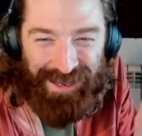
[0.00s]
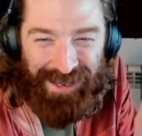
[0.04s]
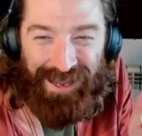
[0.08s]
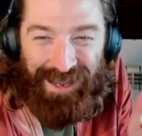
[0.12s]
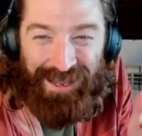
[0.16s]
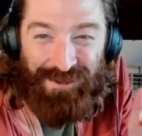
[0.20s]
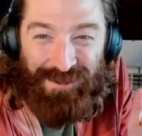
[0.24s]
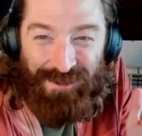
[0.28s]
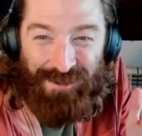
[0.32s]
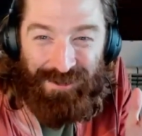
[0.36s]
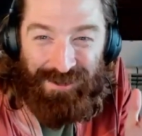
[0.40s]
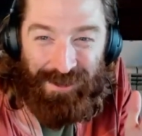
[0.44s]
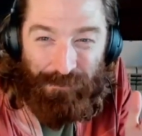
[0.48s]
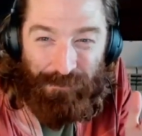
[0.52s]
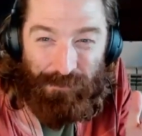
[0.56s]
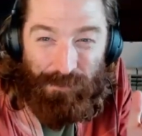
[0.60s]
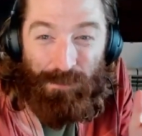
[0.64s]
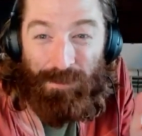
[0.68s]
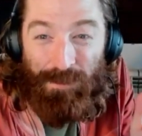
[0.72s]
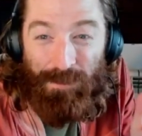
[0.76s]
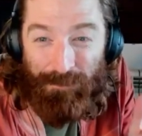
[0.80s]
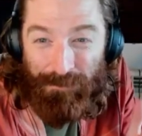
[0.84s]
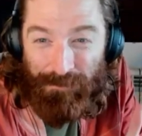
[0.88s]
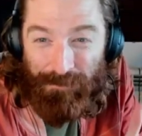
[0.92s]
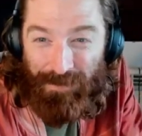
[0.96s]
And yeah. if you
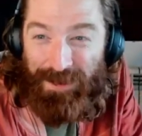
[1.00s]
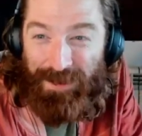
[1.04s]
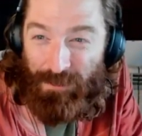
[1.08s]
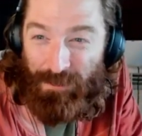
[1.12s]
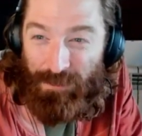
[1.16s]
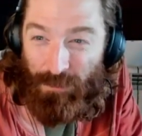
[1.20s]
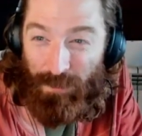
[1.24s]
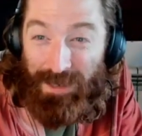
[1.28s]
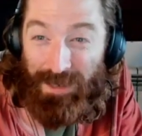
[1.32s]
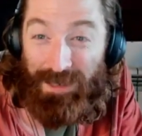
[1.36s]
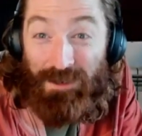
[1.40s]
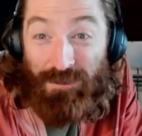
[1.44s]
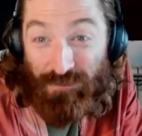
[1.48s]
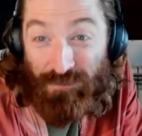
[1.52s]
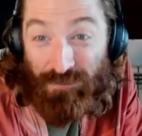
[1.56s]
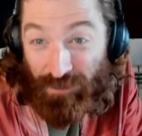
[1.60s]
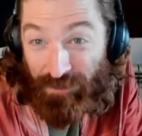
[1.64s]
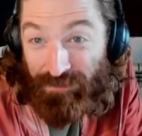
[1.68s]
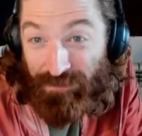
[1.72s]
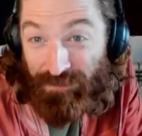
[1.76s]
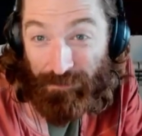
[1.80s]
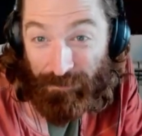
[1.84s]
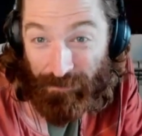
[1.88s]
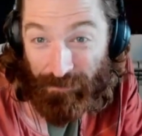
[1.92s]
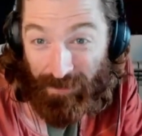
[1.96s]
can find a way to
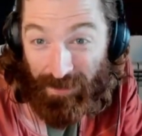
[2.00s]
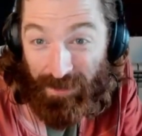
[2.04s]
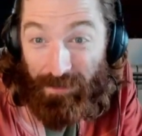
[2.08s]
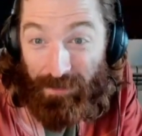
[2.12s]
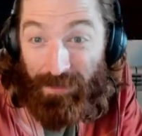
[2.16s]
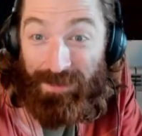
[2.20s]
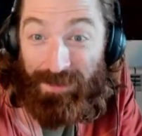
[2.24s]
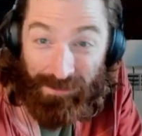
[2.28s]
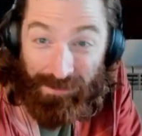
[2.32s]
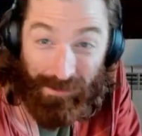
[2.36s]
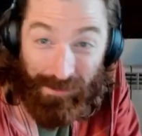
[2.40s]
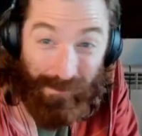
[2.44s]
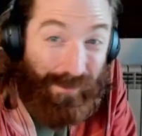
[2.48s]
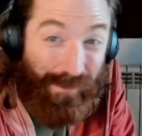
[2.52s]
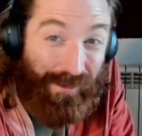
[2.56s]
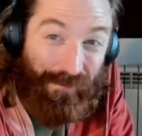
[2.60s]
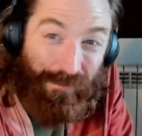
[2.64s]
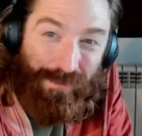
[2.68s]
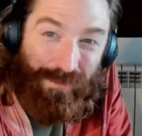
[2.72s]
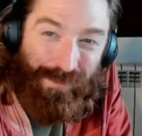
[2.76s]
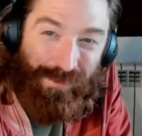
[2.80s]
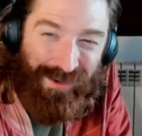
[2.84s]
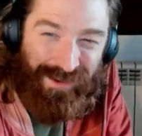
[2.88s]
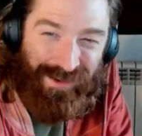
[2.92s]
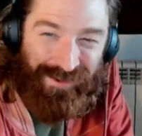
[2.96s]
justify that doubling of
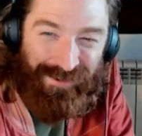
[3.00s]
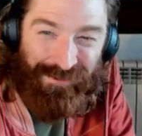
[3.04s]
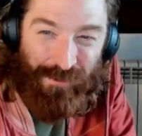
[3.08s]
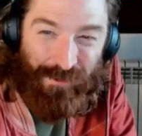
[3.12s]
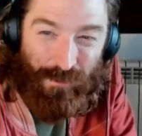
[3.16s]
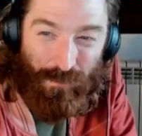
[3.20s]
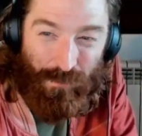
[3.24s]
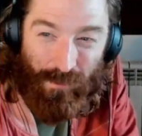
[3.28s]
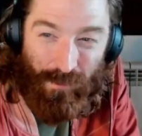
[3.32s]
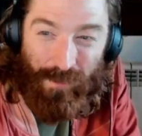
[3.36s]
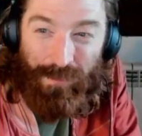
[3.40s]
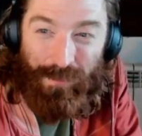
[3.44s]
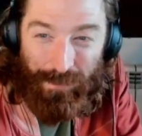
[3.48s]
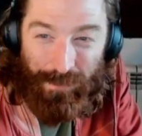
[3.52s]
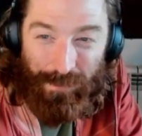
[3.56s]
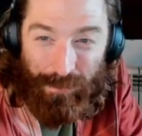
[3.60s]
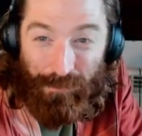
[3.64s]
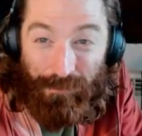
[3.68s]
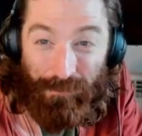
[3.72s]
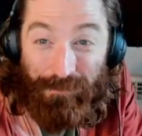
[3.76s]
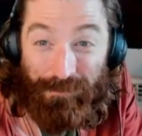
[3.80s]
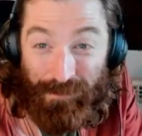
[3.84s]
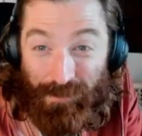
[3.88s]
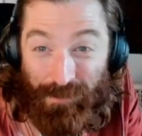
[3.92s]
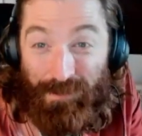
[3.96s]
price where people
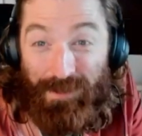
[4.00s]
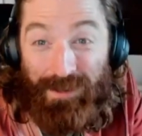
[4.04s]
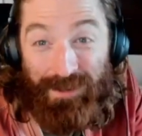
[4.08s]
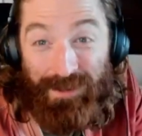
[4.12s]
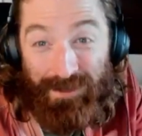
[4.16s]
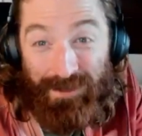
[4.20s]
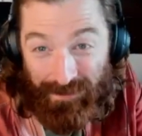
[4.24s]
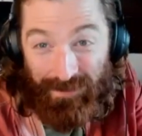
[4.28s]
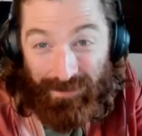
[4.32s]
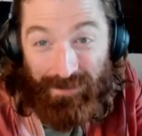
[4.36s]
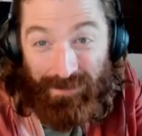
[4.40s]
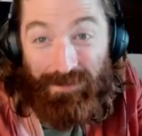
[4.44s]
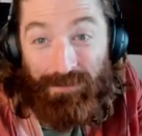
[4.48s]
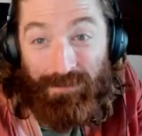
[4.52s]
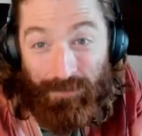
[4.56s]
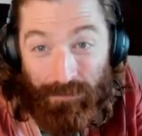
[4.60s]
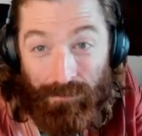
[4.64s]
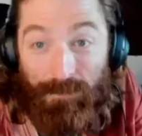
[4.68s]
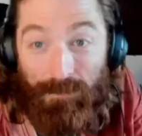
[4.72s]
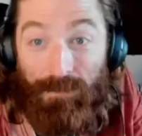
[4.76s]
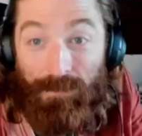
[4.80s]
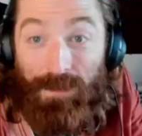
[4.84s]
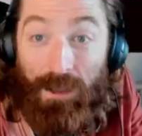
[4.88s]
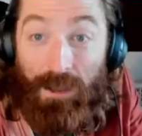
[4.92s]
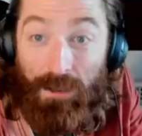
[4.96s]
feel like it's
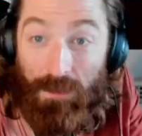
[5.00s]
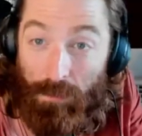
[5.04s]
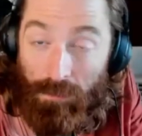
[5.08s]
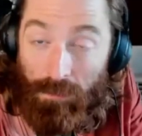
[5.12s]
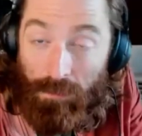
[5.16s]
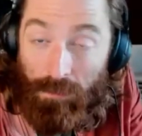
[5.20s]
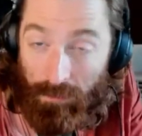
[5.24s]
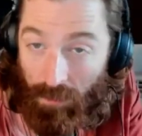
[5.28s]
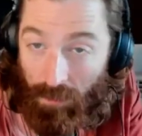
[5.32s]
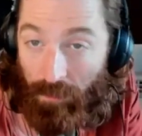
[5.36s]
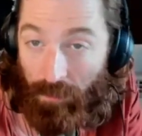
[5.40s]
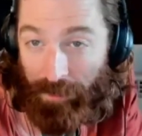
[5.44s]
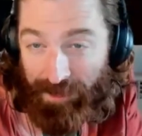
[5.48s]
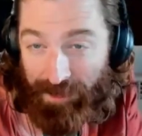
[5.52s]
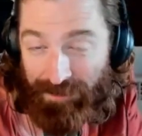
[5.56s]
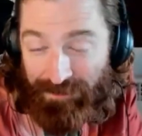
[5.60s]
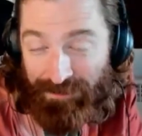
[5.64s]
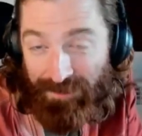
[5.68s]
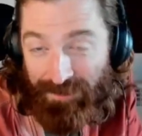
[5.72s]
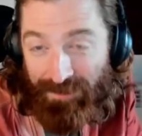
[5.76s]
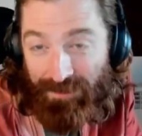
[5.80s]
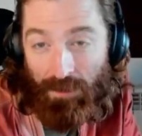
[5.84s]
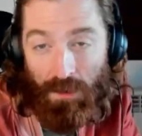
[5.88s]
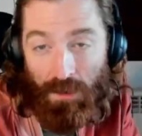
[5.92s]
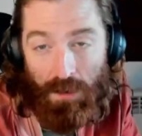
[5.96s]
valuable and
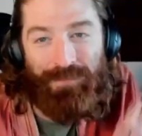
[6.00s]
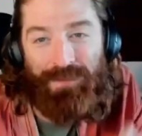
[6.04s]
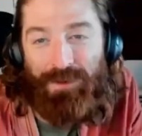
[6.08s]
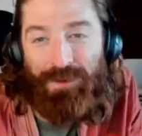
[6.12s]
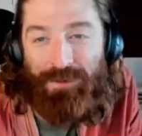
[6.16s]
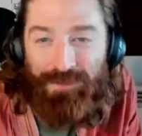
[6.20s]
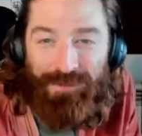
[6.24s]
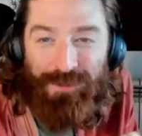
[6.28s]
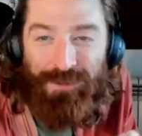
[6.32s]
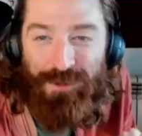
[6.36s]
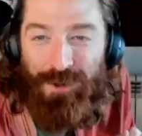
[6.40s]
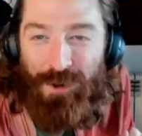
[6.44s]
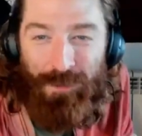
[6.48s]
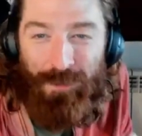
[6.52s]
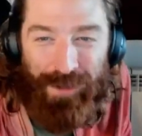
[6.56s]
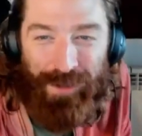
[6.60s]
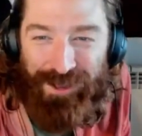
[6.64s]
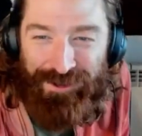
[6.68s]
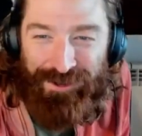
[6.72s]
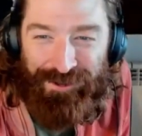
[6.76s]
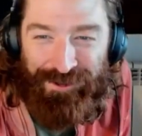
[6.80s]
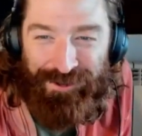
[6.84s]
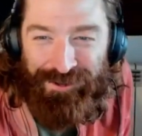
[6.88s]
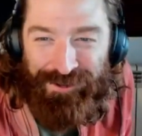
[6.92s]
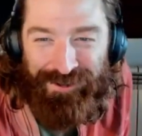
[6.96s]
authentic, there's no
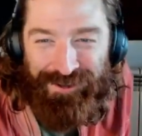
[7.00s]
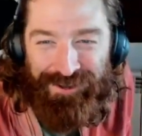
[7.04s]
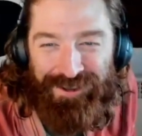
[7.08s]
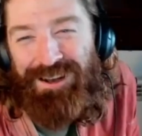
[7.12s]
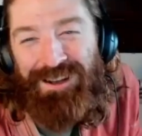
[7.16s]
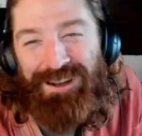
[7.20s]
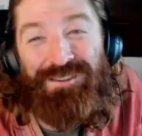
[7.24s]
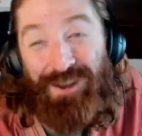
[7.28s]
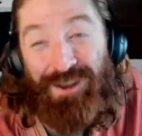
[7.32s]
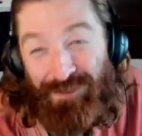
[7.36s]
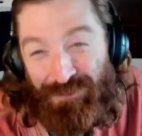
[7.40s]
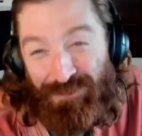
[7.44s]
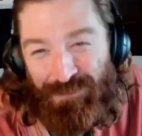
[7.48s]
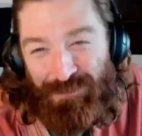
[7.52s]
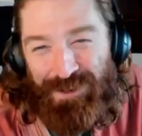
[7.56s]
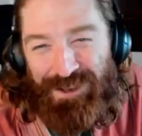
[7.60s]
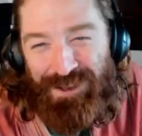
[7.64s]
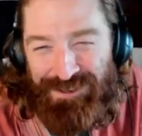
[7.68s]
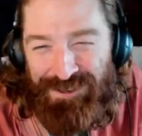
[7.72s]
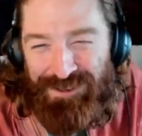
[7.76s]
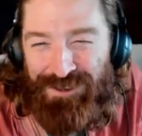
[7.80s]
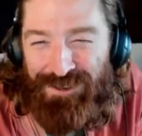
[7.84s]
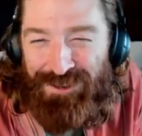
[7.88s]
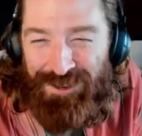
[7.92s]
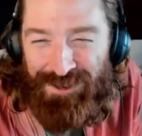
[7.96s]
better adjustment
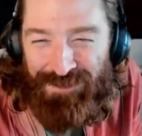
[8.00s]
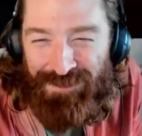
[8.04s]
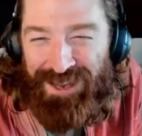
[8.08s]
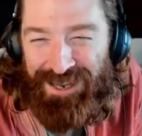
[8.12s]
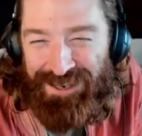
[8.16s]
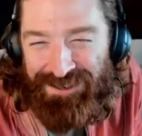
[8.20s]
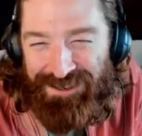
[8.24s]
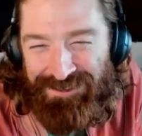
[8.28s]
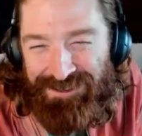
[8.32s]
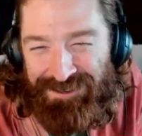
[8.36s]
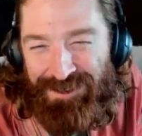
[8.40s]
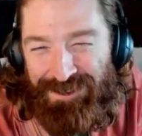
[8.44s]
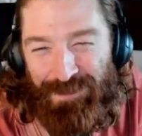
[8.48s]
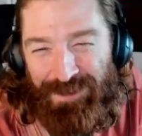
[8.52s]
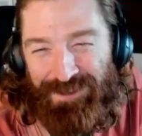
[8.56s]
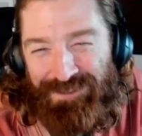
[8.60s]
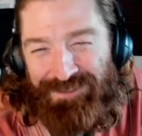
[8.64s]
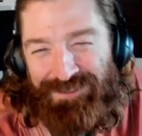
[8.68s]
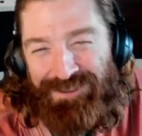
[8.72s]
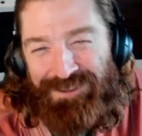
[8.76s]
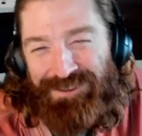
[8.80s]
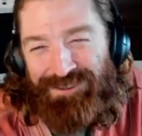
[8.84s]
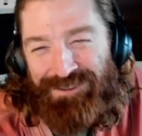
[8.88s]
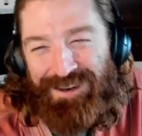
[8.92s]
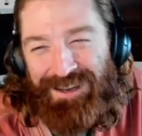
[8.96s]
you can make to your
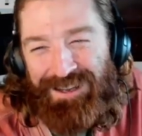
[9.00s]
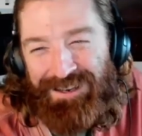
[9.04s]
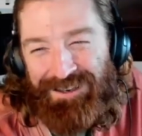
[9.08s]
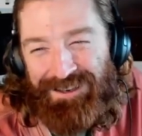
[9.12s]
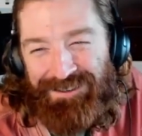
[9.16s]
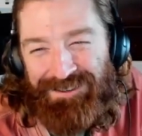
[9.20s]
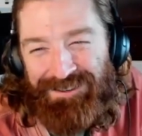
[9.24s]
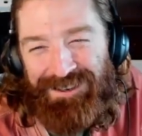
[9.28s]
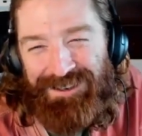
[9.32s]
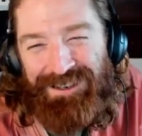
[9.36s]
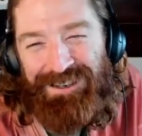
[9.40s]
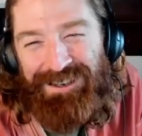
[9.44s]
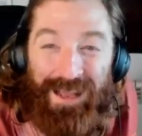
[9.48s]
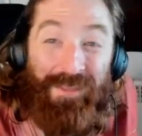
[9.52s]
business strategy.